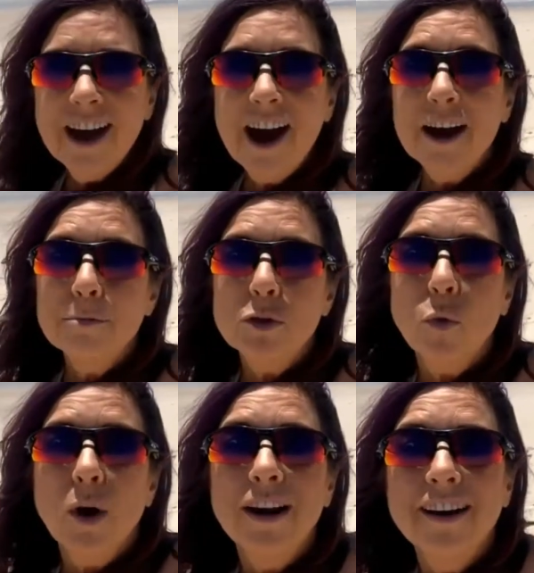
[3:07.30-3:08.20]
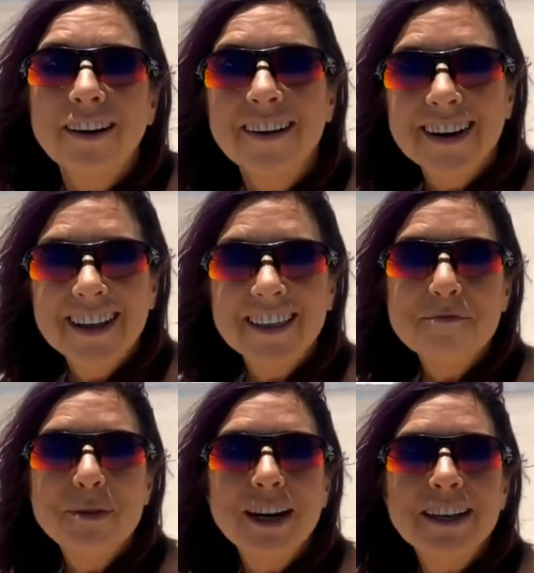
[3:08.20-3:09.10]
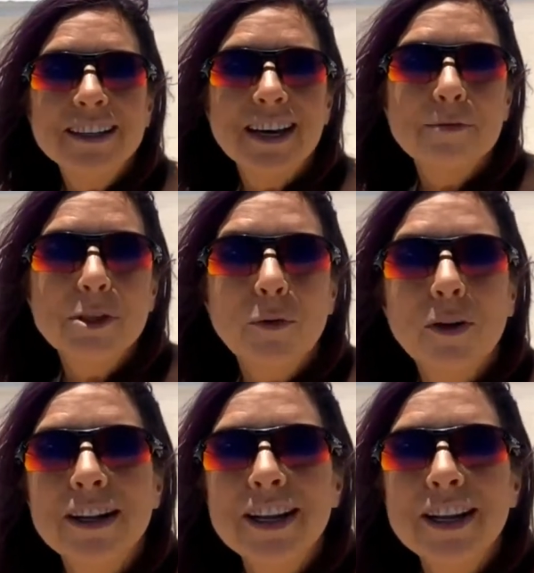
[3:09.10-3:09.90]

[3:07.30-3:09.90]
Times Square, in the middle of Times Square.